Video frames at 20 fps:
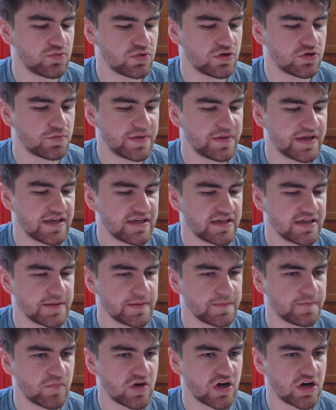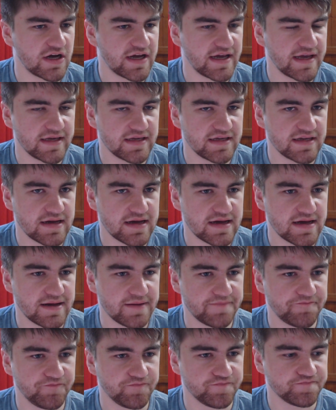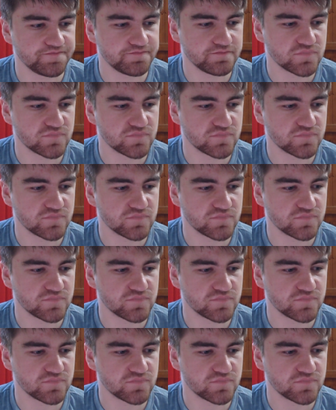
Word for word: will be my um,